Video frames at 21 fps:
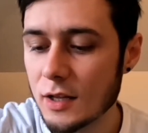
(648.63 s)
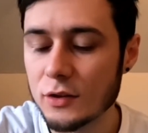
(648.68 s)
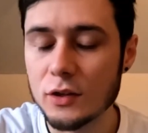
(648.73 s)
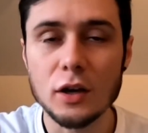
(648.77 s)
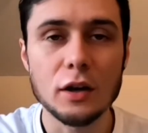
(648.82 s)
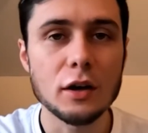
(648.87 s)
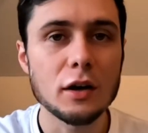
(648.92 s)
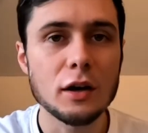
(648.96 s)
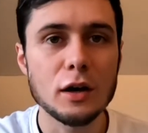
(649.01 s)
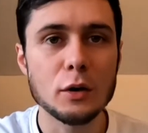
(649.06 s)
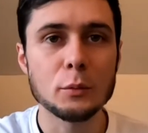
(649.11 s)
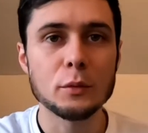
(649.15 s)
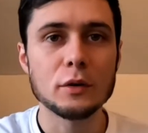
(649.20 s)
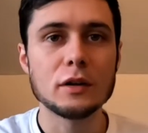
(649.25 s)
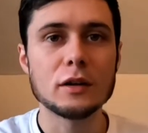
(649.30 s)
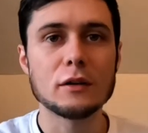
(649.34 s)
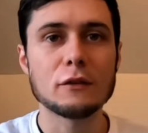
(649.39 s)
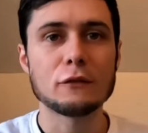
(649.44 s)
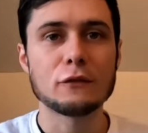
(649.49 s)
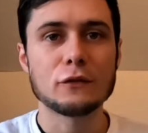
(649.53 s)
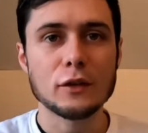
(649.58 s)
the
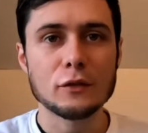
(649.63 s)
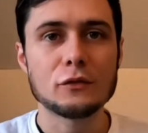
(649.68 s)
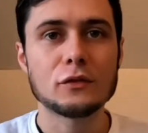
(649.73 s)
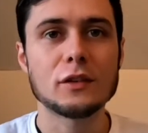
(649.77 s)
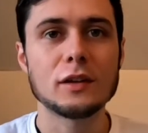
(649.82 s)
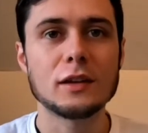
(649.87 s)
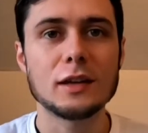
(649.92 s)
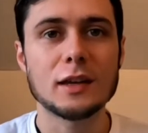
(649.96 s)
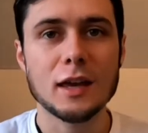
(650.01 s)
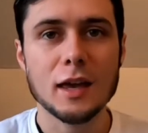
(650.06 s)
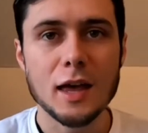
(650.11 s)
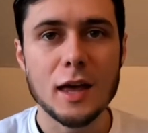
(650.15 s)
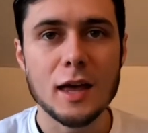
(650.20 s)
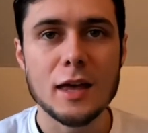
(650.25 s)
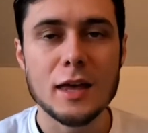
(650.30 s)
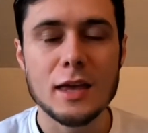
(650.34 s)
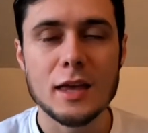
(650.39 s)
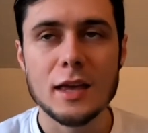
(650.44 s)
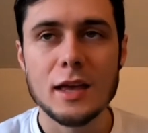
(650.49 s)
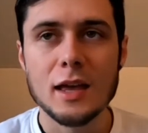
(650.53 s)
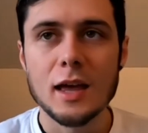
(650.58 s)
Hurtwood
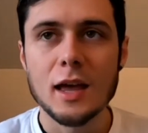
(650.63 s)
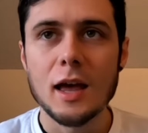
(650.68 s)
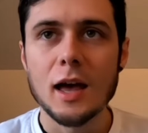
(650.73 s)
50k,